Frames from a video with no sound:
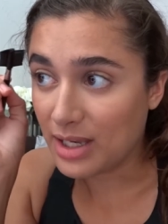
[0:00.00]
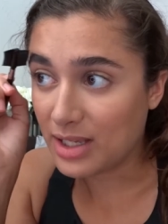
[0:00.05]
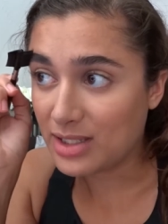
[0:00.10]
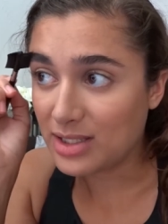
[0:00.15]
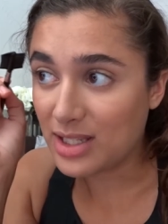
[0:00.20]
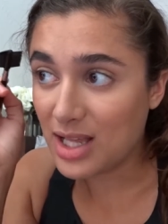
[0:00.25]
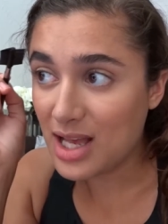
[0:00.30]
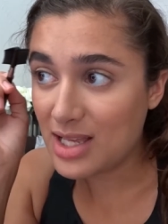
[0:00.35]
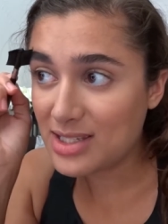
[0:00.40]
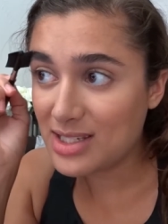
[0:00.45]

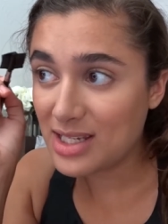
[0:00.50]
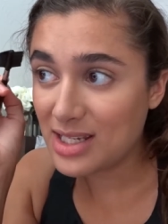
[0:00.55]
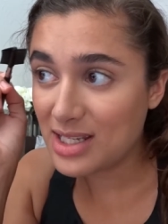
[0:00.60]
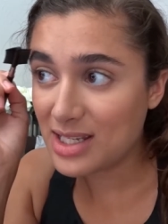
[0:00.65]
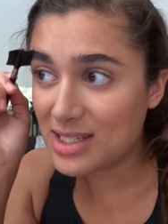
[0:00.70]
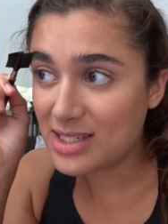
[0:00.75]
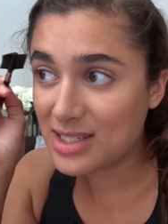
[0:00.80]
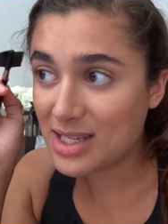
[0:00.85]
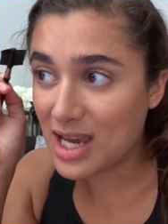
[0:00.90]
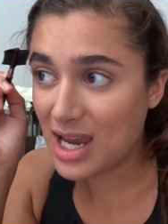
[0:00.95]
closet
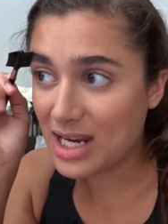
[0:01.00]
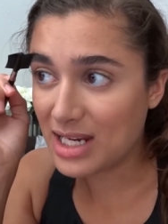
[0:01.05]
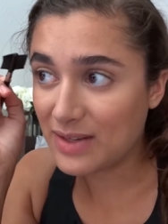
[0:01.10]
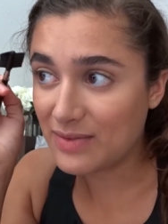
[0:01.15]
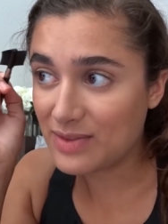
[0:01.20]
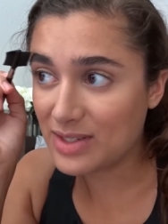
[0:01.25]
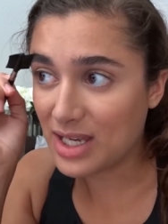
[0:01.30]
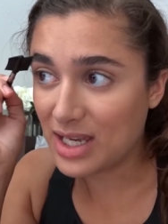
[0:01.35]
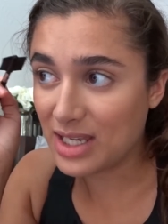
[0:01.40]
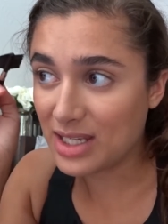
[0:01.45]
is kind
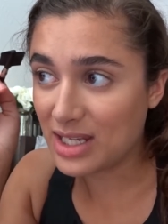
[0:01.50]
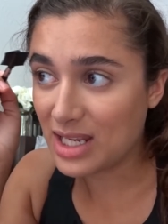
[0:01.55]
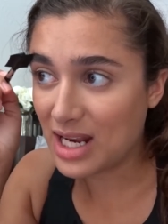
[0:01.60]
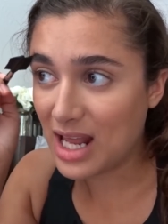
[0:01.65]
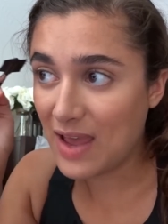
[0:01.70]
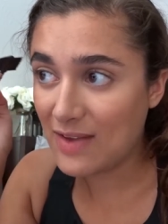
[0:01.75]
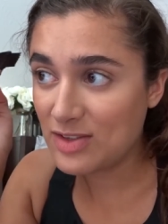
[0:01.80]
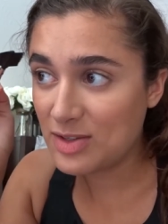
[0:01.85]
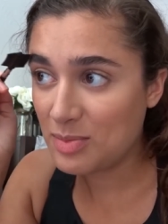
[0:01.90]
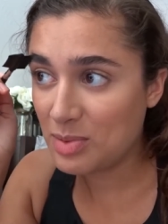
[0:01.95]
of done and I
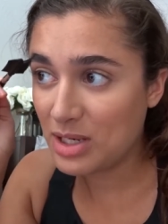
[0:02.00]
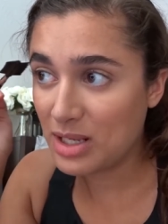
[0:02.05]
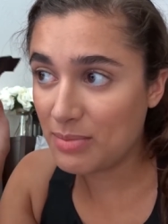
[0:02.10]
have to put